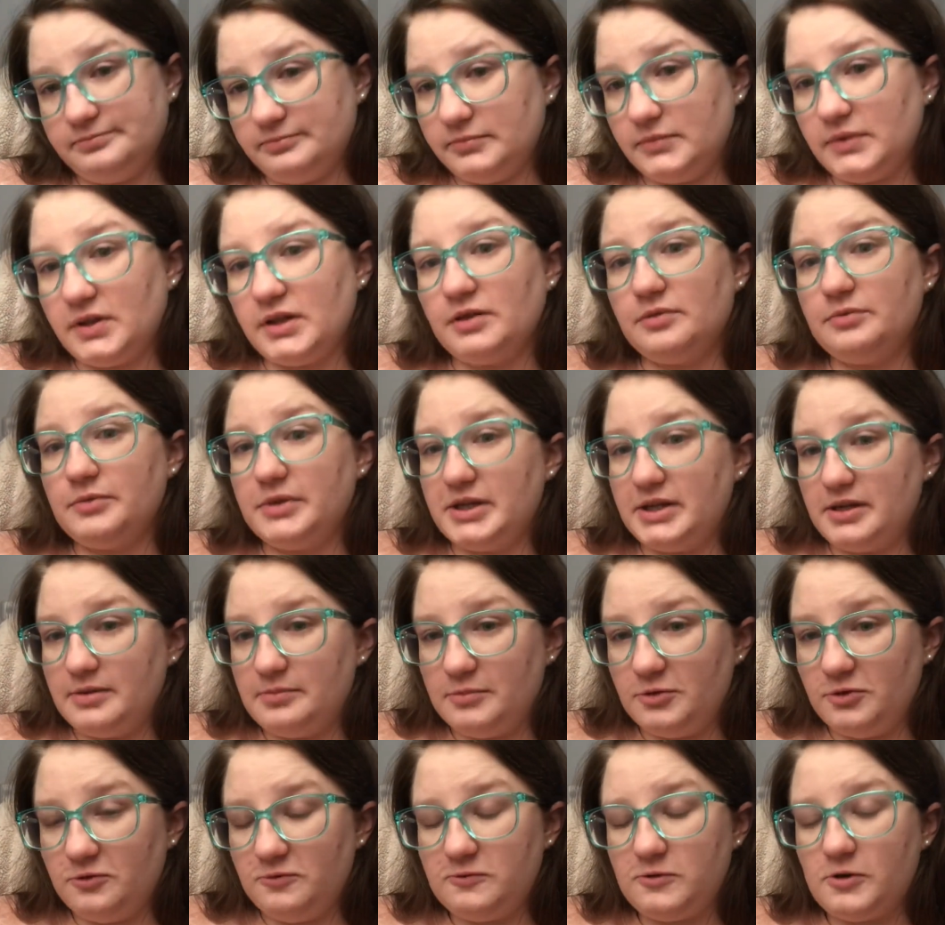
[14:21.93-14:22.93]
Then we can
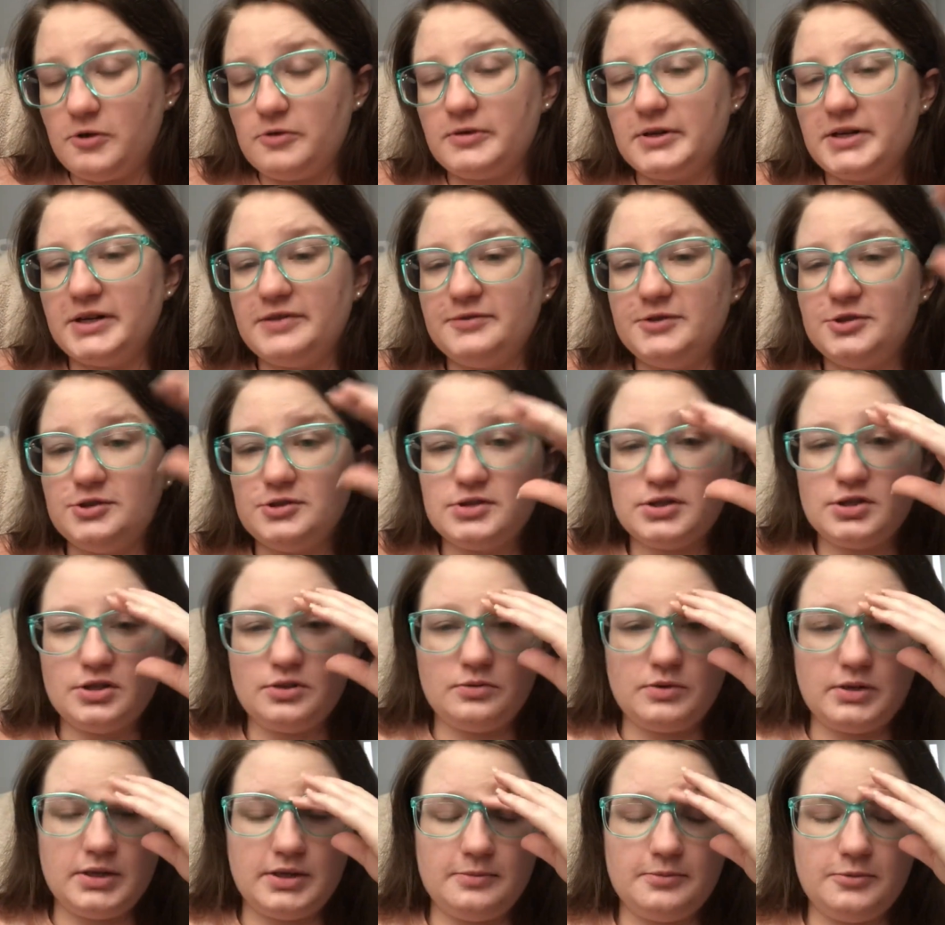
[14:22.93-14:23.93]
move forward if you still
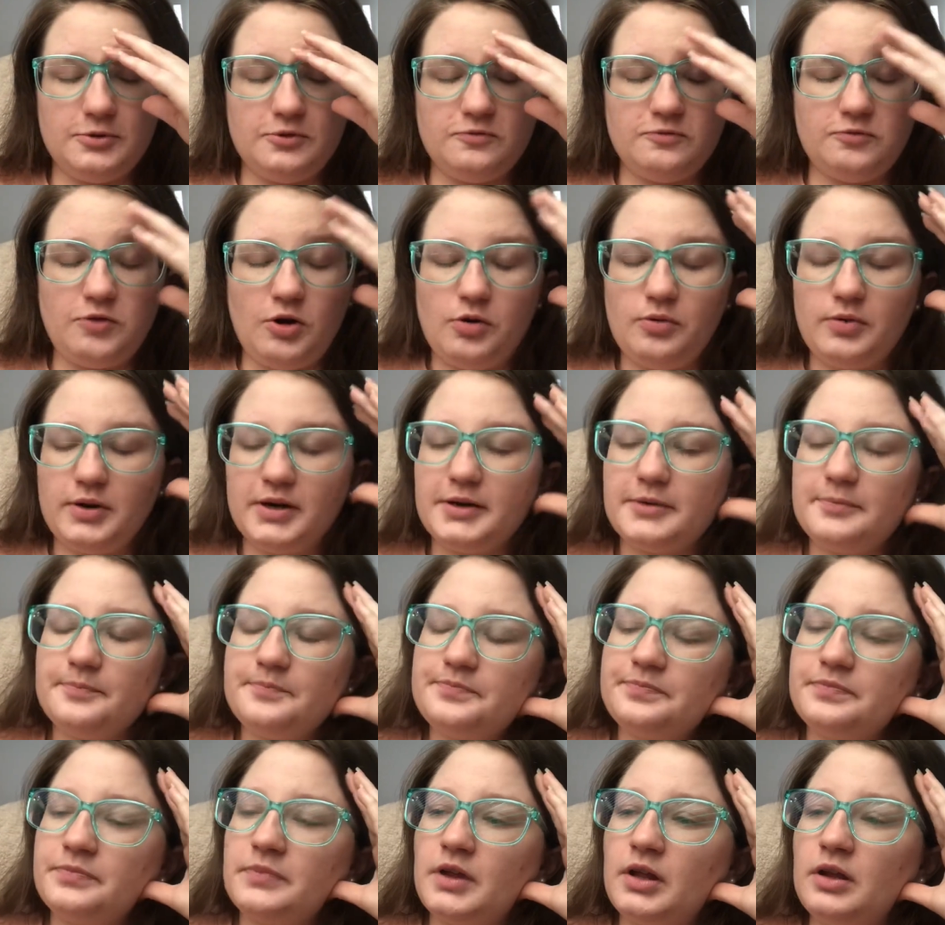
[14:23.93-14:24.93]
want to move forward.
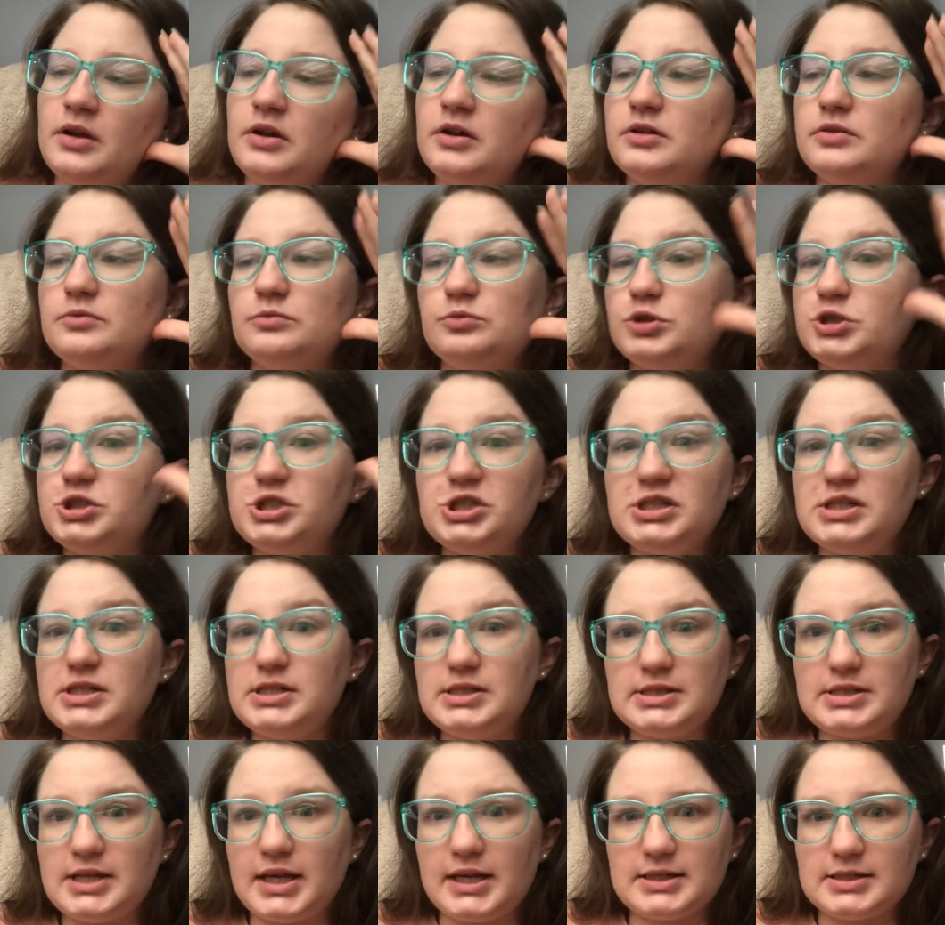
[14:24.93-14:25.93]
Well, she
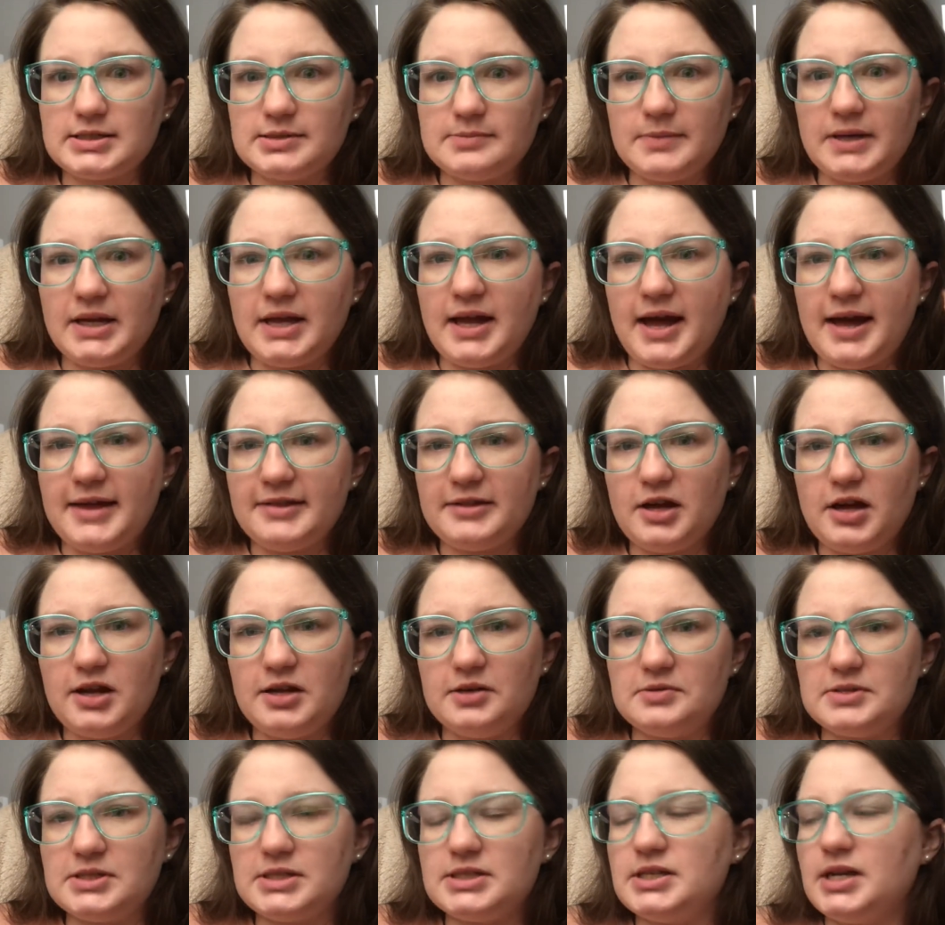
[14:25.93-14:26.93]
didn't text me. I thought
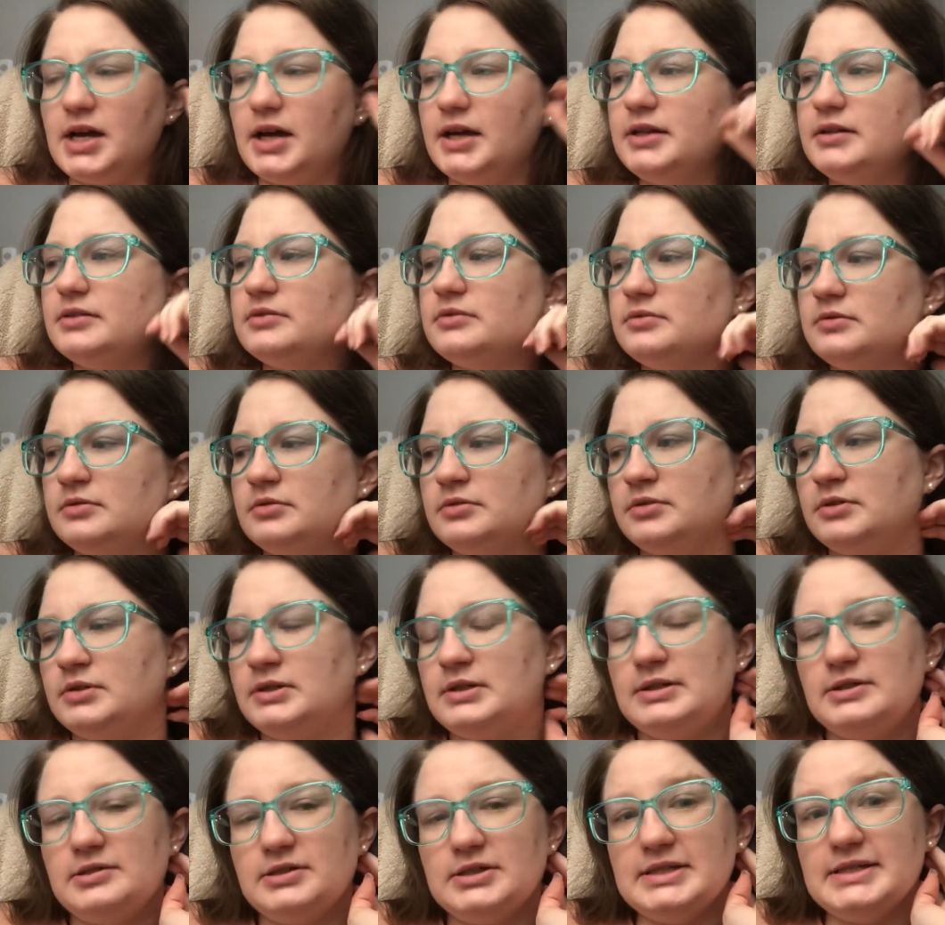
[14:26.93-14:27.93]
it was done.
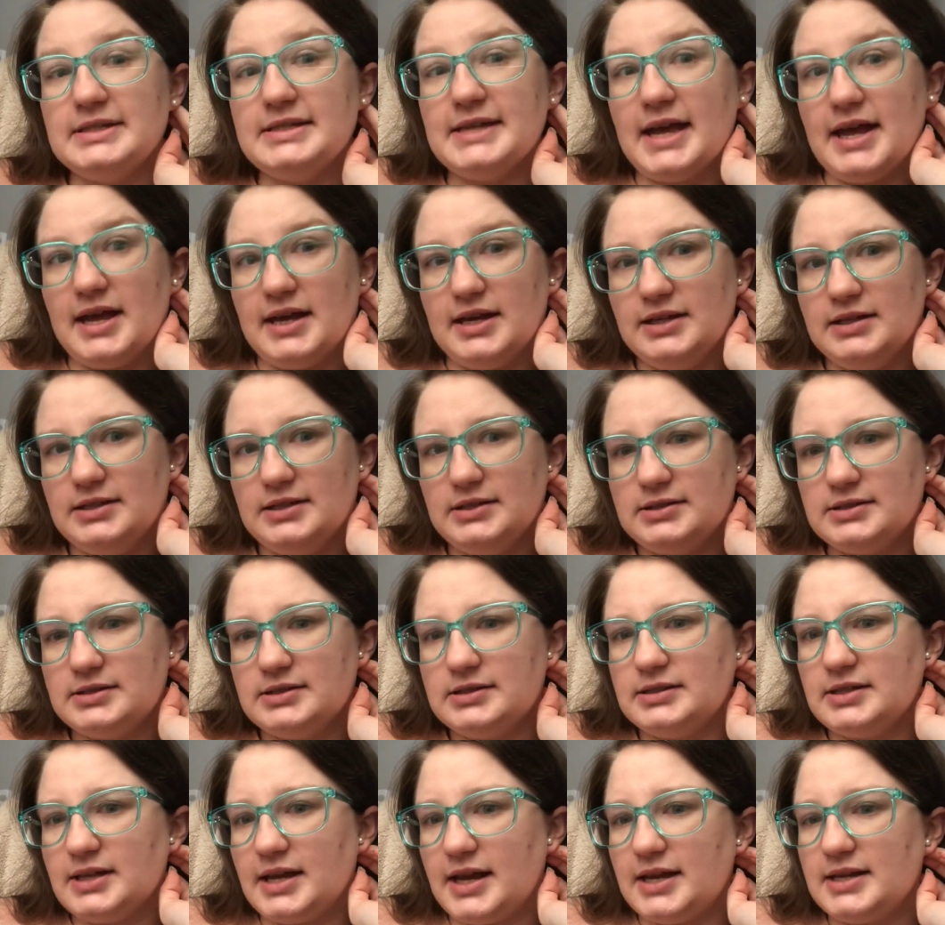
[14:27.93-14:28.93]
Days.
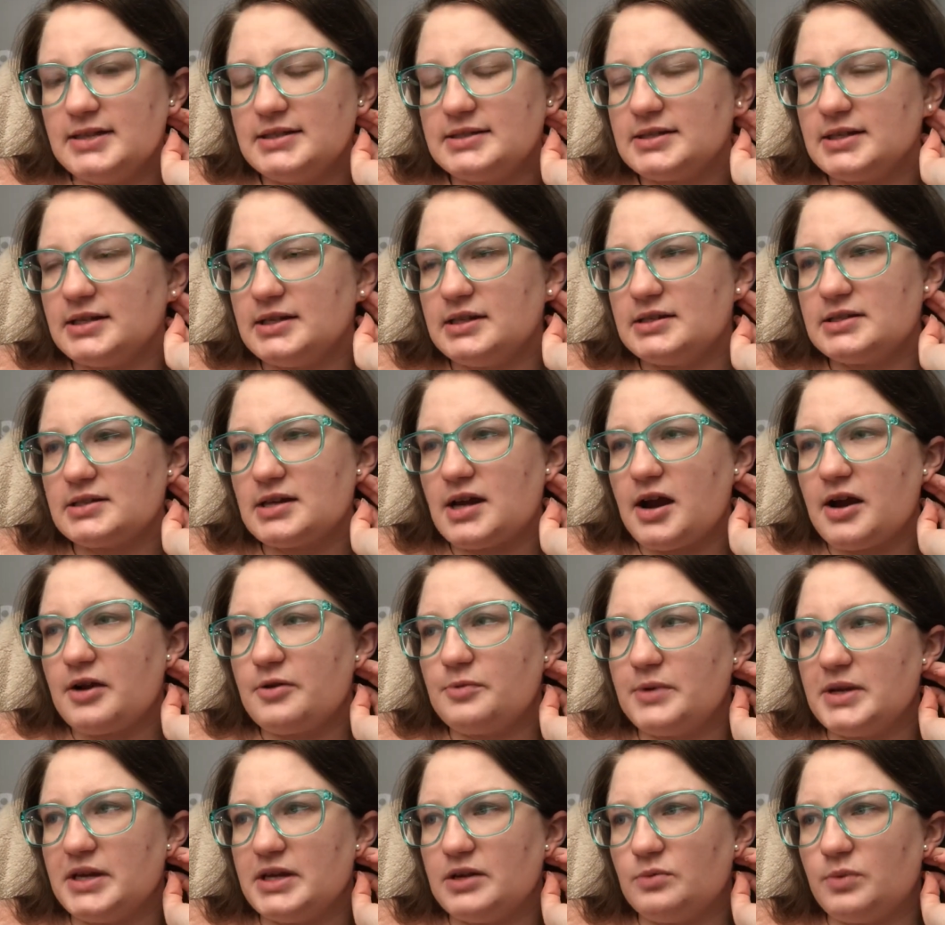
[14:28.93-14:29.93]
An entire
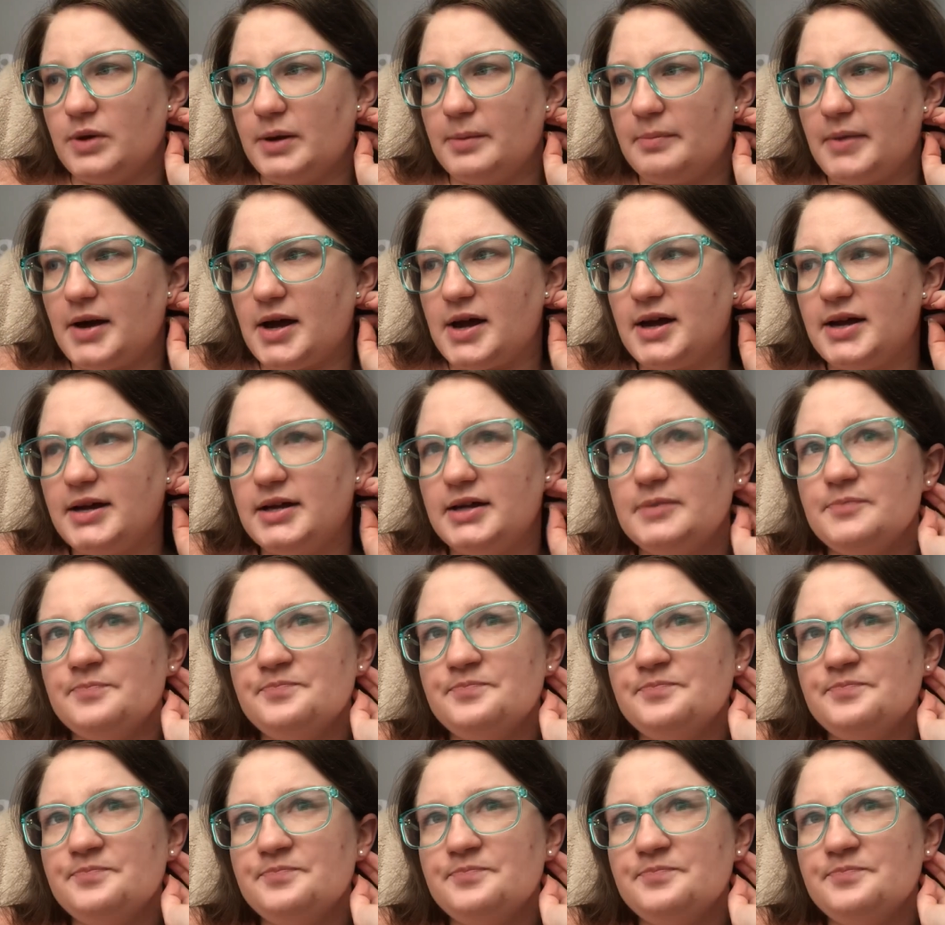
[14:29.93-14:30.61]
week went by.